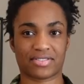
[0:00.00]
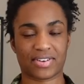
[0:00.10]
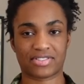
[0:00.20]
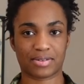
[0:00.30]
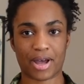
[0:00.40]
to
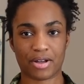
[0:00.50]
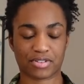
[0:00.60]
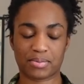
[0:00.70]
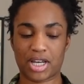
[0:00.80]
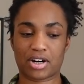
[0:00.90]
fifteen
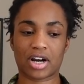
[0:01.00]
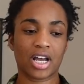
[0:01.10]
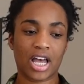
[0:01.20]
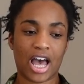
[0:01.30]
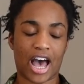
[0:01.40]
pounds a meter.
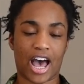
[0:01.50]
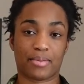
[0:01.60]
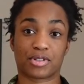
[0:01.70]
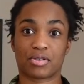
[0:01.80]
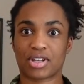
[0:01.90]

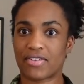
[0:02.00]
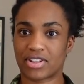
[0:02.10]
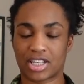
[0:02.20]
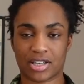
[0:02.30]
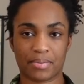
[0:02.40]
Um, so
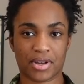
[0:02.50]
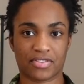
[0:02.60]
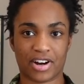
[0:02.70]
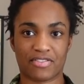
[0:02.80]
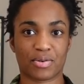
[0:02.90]
definitely something
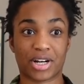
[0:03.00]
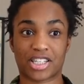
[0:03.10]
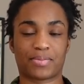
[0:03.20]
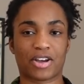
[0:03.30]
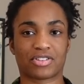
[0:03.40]
for everyone,
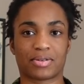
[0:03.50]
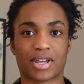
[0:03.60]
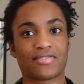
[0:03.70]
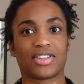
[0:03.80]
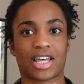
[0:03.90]
especially
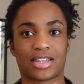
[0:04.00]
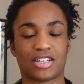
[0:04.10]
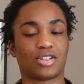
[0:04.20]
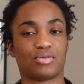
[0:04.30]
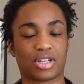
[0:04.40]
given that
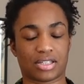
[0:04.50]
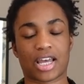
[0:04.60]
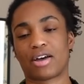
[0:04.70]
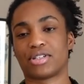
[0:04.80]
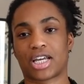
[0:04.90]
they do
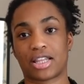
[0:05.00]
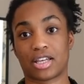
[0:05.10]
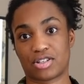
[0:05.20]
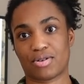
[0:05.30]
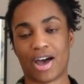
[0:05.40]
discounting and
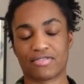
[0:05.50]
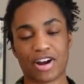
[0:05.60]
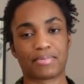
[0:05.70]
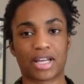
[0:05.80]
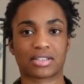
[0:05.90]
they do have
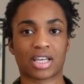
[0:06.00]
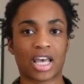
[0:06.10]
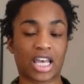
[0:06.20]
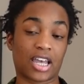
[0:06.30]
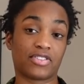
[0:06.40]
remnants.
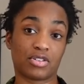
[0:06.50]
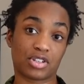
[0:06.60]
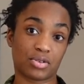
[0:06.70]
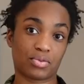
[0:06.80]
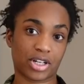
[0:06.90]
If you
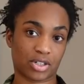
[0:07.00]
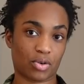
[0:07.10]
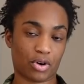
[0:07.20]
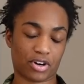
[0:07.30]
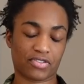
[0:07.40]
do want to
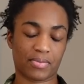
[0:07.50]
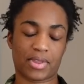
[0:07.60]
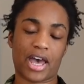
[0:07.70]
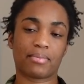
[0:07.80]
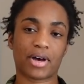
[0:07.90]
order from
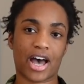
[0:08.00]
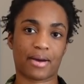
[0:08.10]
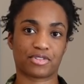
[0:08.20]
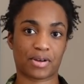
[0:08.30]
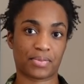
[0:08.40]
them,
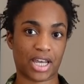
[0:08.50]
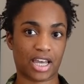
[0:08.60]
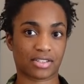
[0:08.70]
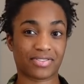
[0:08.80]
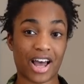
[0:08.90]
um, shipping
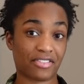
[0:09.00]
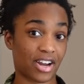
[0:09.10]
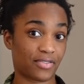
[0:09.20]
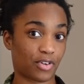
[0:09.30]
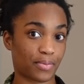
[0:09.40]
is flat
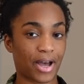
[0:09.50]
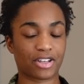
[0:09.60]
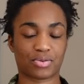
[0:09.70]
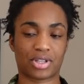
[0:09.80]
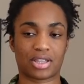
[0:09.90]
rate four
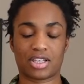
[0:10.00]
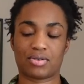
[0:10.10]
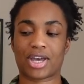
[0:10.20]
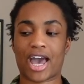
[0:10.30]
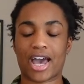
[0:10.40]
pounds within the
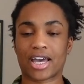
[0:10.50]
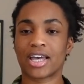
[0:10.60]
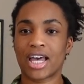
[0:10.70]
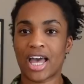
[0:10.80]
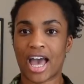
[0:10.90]
U K.
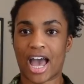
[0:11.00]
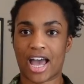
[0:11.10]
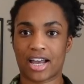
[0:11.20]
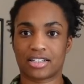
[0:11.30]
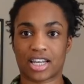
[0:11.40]

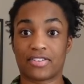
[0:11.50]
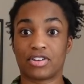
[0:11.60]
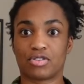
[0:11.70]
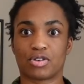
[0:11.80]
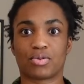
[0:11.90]
And if
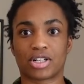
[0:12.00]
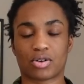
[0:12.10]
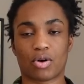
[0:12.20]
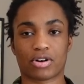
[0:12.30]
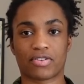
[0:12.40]
you do want
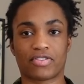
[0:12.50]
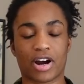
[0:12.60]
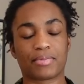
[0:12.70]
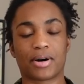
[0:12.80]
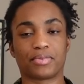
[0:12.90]
to order
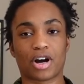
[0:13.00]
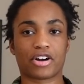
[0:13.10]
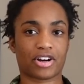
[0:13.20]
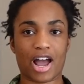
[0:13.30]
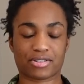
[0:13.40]
from
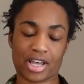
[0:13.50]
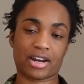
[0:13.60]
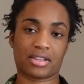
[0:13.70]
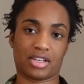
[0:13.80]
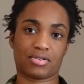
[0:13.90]
abroad or
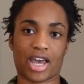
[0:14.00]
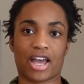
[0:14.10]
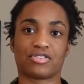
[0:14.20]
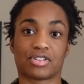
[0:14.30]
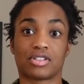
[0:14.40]
outside of the U
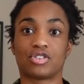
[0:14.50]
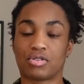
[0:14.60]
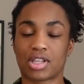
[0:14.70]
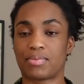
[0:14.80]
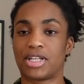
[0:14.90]
K, just
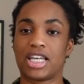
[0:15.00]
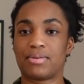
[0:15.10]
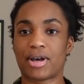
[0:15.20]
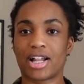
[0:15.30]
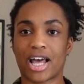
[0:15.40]
shoot them an
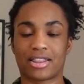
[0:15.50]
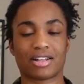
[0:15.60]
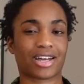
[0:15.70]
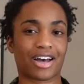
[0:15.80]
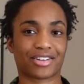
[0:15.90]
email and
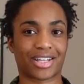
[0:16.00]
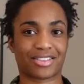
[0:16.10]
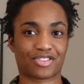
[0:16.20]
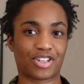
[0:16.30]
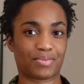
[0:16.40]
they'll
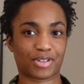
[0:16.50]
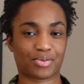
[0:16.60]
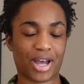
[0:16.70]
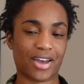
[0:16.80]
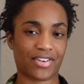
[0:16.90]
calculate the cheapest
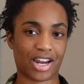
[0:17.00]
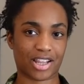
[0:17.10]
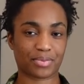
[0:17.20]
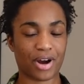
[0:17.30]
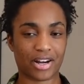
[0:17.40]
way of getting
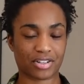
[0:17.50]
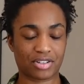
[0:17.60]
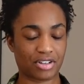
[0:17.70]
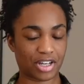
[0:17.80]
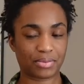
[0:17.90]
the product
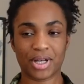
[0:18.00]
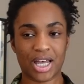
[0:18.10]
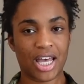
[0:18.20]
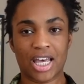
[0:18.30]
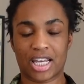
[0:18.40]
to you.
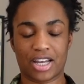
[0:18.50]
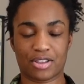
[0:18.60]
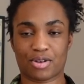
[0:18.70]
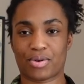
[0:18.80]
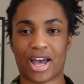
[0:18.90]

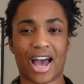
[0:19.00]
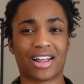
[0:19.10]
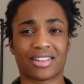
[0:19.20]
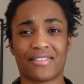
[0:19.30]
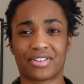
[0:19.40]
Either way, I
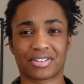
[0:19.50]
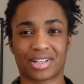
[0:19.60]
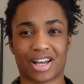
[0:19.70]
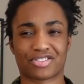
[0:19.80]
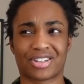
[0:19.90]
love their
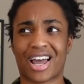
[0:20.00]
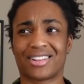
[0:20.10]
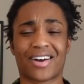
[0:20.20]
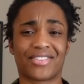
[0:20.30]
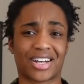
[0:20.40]
selection. I
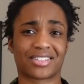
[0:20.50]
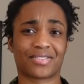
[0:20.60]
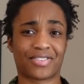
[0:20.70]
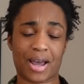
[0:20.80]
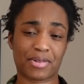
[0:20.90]
love that it's
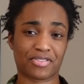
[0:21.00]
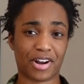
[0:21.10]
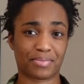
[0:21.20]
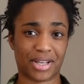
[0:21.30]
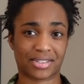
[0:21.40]
a
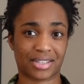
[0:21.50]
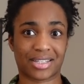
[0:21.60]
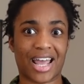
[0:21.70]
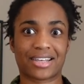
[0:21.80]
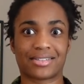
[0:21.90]
family-run business
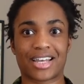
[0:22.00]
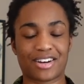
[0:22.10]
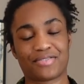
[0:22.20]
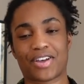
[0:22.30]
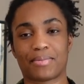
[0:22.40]
and has
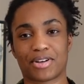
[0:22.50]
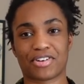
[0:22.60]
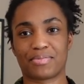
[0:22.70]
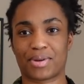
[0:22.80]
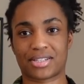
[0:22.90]
stayed a
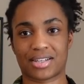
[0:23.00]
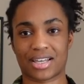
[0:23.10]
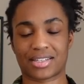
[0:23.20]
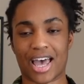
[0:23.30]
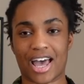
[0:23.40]
family-run
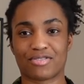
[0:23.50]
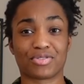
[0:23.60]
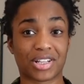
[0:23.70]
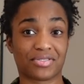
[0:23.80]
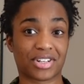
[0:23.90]
business, and
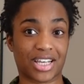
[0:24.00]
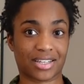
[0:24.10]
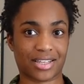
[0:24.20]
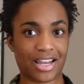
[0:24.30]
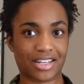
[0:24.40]
really, really
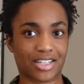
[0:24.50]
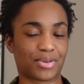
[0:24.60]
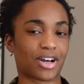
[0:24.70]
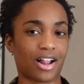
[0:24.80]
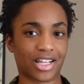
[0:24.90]
excited to
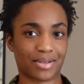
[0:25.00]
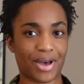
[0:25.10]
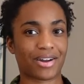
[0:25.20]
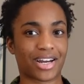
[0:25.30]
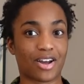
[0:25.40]
be calling them
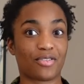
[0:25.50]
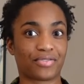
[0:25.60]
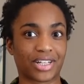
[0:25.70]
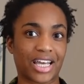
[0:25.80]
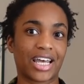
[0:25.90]
out and
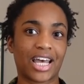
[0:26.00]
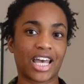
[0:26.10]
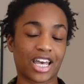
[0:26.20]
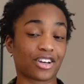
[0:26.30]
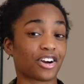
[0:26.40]
hopefully
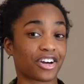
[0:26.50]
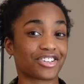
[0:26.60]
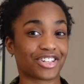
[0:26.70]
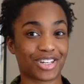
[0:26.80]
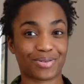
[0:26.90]

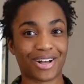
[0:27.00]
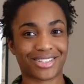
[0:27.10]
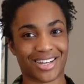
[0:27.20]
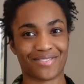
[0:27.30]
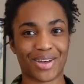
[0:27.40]
encouraging you all
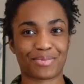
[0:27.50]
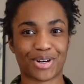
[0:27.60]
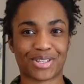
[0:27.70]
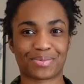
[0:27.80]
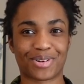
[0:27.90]
to give them
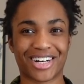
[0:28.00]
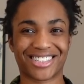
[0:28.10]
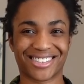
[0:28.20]
more support.